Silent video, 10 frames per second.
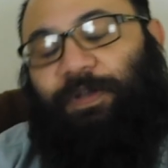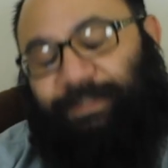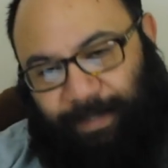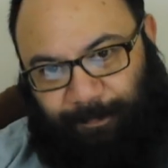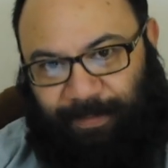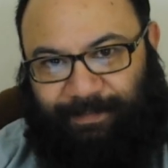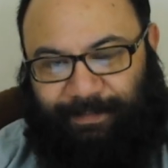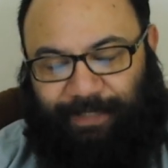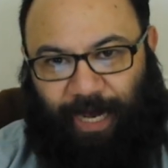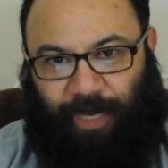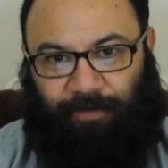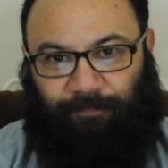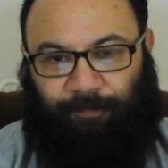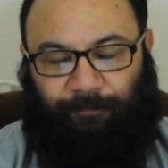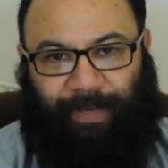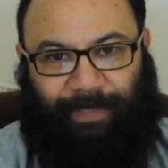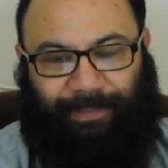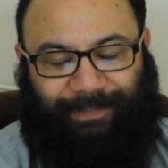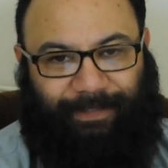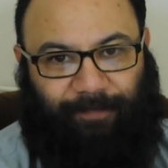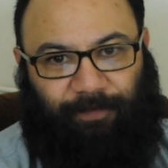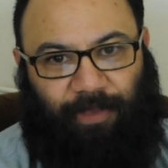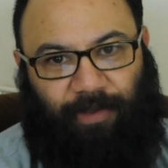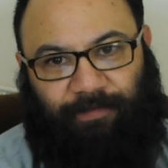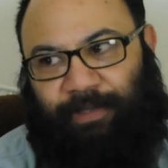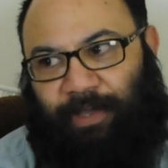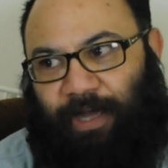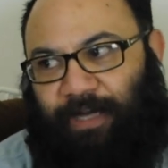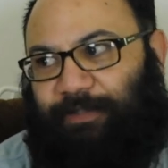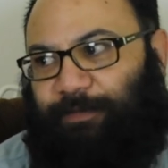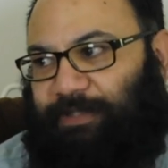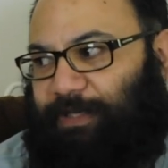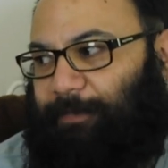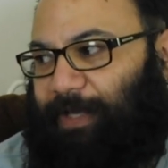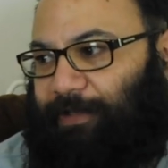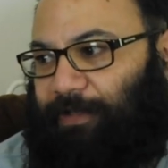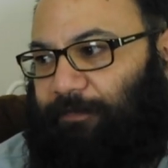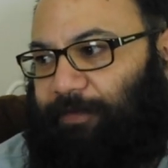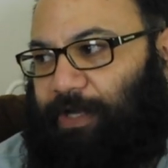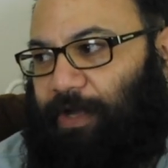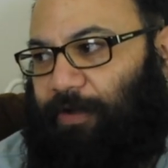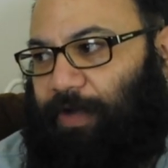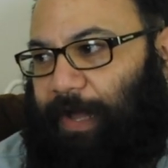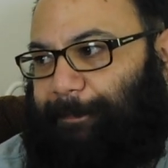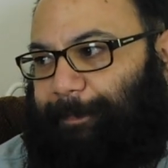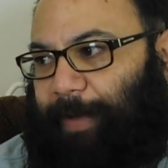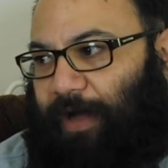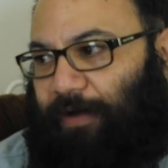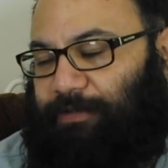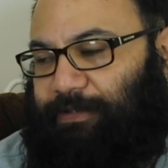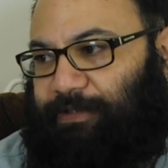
What's up, it's Jared from Vandalistic Vlogs. I just wanted to make a little video about